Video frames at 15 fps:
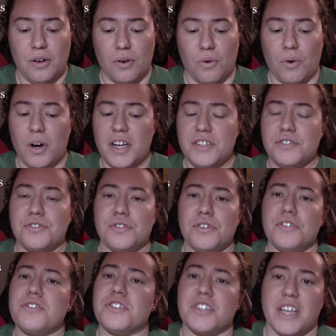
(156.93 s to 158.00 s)
or as
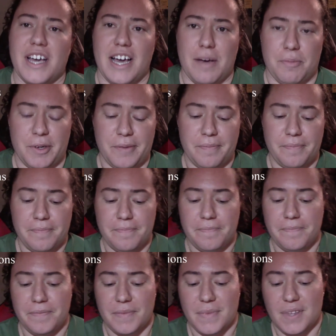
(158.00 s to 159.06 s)
certain to happen,
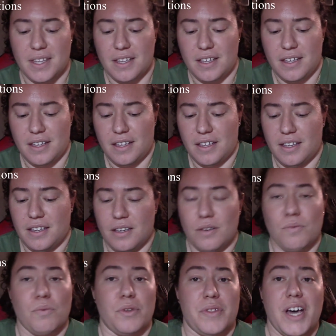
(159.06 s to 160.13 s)

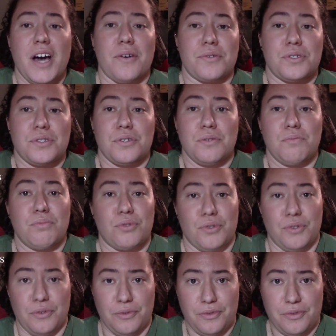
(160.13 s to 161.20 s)
without
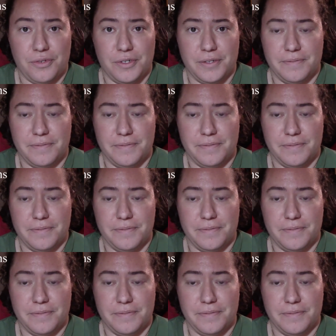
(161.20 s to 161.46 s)
proof.